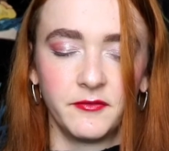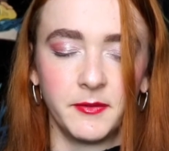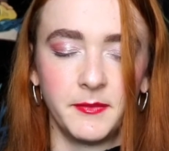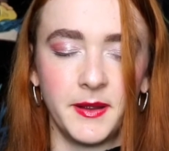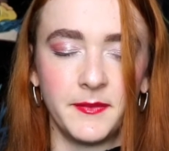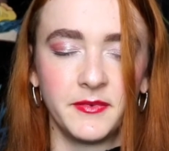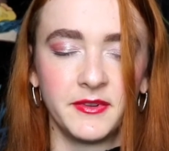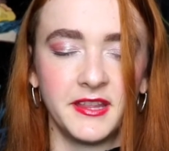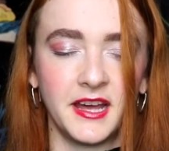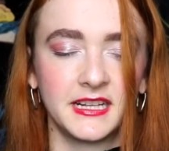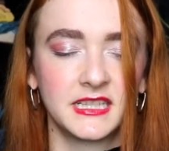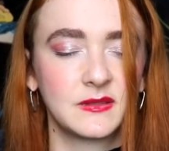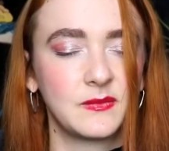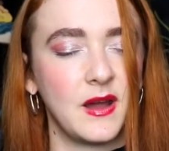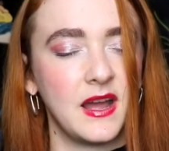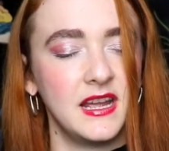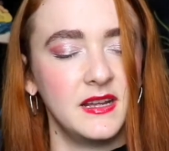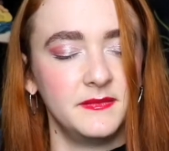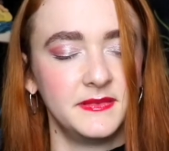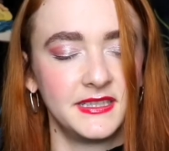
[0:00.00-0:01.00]
remember that's
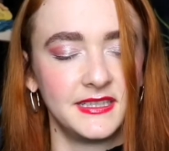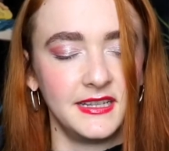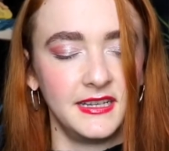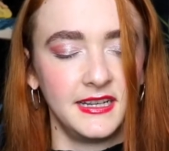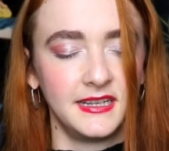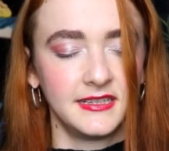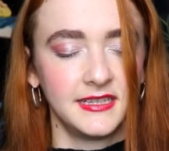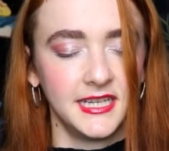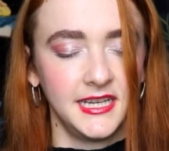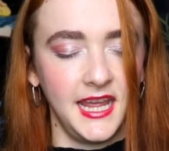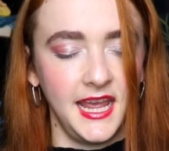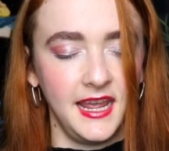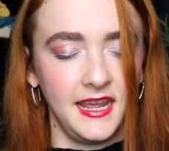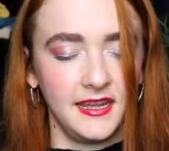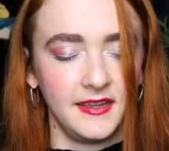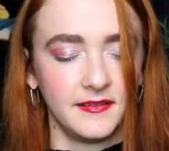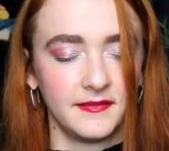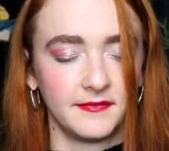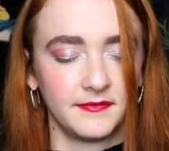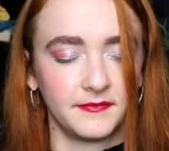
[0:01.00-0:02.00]
why I'm sitting today.